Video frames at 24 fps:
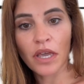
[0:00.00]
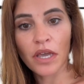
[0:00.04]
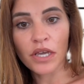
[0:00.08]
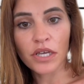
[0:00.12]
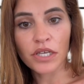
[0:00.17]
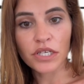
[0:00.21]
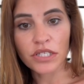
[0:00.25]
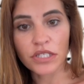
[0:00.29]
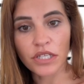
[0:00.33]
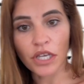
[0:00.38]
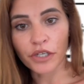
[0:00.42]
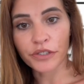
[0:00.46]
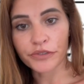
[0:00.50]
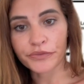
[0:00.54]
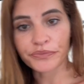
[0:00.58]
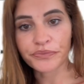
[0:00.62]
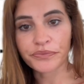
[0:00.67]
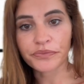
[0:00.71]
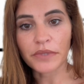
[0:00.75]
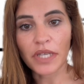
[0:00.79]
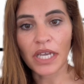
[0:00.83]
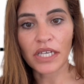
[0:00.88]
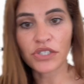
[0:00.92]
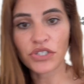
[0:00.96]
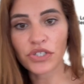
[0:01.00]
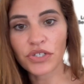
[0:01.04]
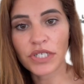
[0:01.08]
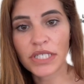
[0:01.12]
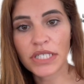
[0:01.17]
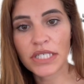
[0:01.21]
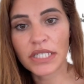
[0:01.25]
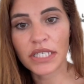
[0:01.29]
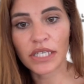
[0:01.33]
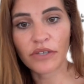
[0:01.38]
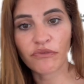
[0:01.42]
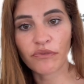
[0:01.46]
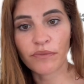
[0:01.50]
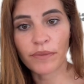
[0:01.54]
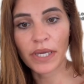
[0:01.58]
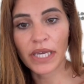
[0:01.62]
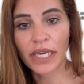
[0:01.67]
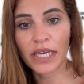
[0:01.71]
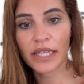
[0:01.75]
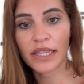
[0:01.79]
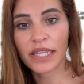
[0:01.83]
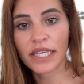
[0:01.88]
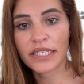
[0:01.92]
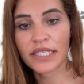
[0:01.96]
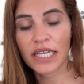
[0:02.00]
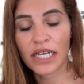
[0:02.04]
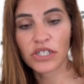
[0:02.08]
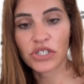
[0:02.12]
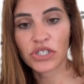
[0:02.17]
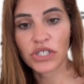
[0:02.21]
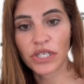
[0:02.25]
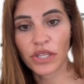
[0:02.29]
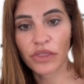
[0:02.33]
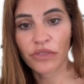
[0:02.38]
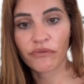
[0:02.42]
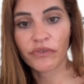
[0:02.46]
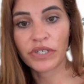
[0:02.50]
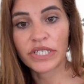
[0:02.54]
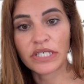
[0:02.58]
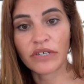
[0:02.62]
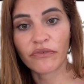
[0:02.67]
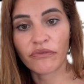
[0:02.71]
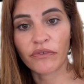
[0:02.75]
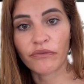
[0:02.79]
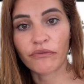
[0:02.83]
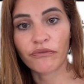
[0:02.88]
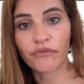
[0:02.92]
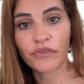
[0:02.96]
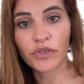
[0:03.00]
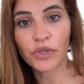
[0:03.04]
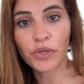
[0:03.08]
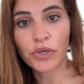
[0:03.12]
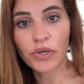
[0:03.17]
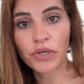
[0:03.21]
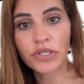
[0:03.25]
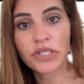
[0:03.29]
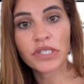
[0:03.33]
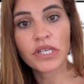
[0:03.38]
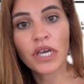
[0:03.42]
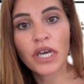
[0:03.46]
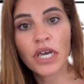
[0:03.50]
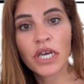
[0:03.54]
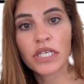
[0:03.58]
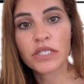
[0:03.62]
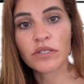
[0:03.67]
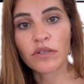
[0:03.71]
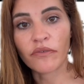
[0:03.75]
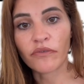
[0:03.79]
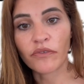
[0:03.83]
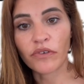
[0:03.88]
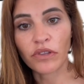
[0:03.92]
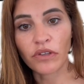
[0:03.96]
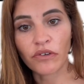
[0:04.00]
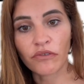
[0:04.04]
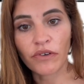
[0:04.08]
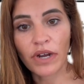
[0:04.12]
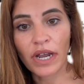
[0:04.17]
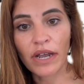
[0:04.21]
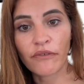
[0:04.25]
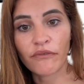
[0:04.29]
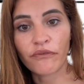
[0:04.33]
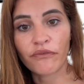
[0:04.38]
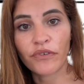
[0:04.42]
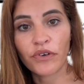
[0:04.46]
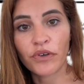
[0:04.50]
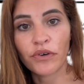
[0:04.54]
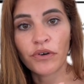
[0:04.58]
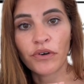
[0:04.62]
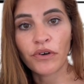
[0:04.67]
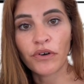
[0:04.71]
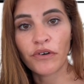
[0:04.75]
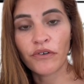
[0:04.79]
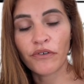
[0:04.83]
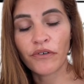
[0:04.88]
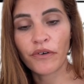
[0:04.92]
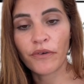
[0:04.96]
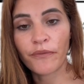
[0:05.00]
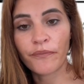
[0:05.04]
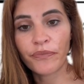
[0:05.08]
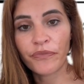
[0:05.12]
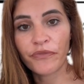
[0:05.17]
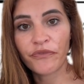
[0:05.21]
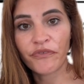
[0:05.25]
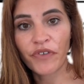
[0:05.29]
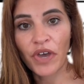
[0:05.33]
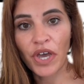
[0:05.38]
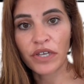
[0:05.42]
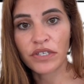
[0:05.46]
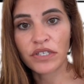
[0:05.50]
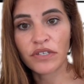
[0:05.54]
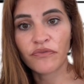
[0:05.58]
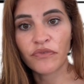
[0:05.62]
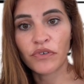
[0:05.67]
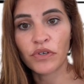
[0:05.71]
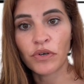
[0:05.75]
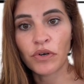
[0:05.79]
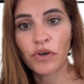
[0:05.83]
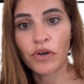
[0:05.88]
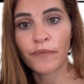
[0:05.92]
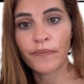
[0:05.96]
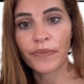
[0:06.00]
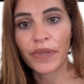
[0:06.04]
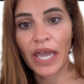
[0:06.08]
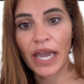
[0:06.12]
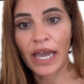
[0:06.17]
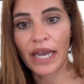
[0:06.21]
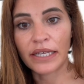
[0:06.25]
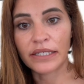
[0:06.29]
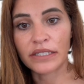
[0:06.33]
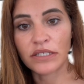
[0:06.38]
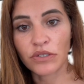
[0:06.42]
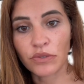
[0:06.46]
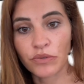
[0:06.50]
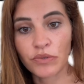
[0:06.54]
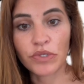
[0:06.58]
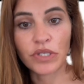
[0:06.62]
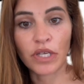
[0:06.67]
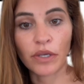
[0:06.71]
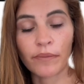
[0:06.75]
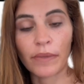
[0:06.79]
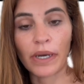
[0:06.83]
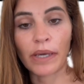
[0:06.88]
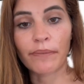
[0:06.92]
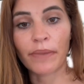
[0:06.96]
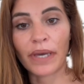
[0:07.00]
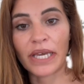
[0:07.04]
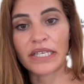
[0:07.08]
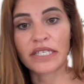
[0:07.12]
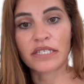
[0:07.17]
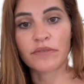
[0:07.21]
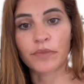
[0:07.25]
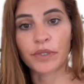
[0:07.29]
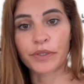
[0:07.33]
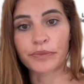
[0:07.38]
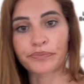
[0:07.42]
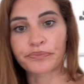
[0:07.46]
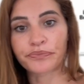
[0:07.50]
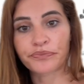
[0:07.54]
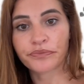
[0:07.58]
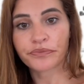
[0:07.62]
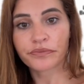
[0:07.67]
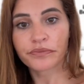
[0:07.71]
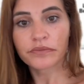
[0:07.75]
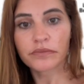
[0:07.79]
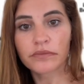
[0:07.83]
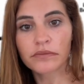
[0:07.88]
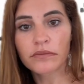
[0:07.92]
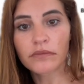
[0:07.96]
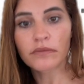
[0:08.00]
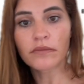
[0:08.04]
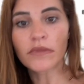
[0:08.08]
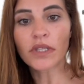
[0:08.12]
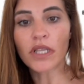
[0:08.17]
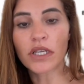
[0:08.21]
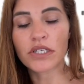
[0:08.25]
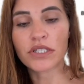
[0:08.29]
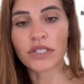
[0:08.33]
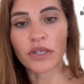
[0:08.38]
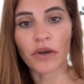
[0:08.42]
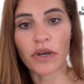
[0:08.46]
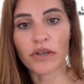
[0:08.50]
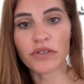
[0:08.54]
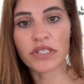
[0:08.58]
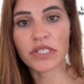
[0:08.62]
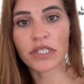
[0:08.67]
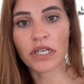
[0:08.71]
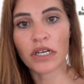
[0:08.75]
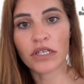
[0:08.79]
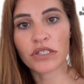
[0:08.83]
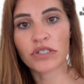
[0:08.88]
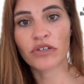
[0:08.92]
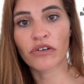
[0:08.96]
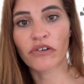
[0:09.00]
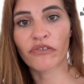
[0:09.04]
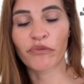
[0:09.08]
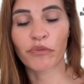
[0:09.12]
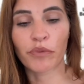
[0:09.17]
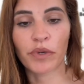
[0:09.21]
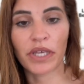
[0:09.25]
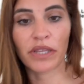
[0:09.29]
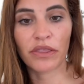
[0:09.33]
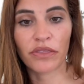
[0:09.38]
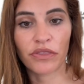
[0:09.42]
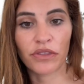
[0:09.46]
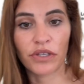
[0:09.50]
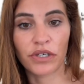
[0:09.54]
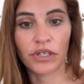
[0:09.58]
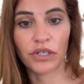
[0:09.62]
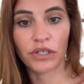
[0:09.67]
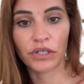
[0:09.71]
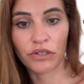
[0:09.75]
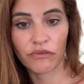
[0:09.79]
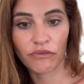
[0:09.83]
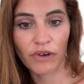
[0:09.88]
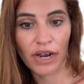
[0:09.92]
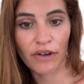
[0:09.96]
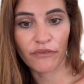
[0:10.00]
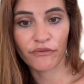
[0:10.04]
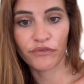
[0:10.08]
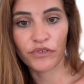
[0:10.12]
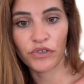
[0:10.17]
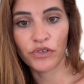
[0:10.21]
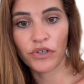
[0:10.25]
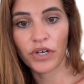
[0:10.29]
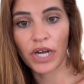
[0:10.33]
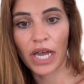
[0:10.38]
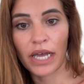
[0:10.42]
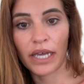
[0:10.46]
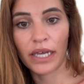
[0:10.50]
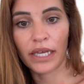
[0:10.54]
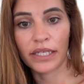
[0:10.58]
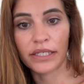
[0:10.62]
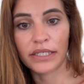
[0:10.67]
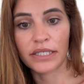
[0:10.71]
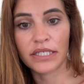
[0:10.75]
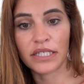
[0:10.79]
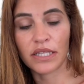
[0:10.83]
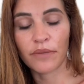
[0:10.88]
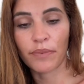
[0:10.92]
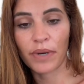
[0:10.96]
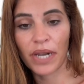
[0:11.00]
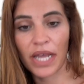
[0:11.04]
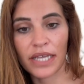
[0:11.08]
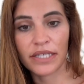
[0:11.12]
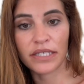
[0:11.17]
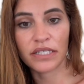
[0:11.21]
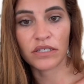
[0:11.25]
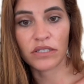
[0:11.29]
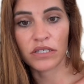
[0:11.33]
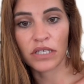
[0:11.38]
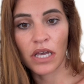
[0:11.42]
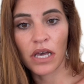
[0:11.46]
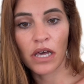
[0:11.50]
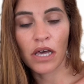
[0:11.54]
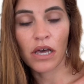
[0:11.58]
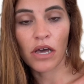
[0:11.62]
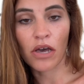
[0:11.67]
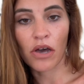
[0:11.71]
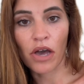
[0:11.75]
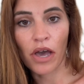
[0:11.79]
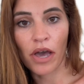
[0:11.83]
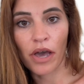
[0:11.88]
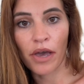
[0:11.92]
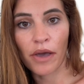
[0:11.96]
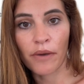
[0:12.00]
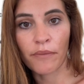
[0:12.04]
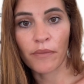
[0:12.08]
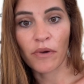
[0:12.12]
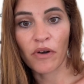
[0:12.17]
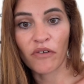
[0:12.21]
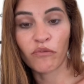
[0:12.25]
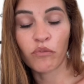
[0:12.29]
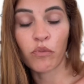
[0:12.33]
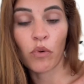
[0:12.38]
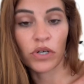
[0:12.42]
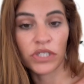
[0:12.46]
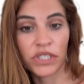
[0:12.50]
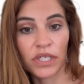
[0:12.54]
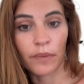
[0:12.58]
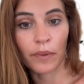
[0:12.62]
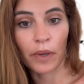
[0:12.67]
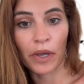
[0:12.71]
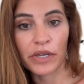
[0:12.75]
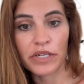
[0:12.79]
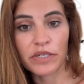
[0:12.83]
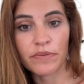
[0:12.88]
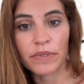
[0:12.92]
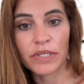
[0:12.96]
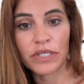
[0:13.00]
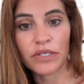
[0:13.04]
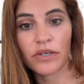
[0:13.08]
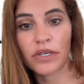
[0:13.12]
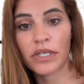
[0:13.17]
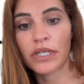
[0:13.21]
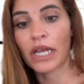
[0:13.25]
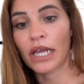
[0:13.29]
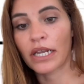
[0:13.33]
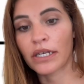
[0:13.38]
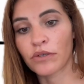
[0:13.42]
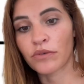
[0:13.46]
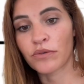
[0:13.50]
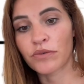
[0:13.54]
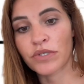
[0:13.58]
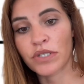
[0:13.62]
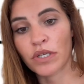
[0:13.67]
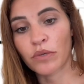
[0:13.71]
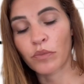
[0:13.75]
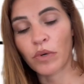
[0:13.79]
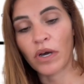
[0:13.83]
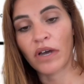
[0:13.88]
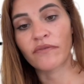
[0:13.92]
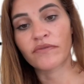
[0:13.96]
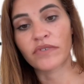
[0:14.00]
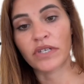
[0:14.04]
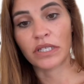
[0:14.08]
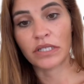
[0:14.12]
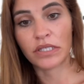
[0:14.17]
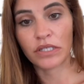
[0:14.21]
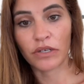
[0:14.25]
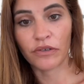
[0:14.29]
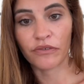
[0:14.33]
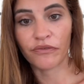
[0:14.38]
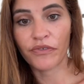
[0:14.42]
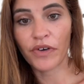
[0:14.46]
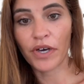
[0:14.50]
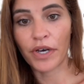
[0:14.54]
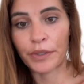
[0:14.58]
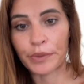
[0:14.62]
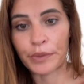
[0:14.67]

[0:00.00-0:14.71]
So as you can see from here, there's actually 3 different floors. So I've got the ground floor, first floor, and also my basement. So I'll start off with the ground floor and the plans of what I'm going to be doing and also what I've done so far.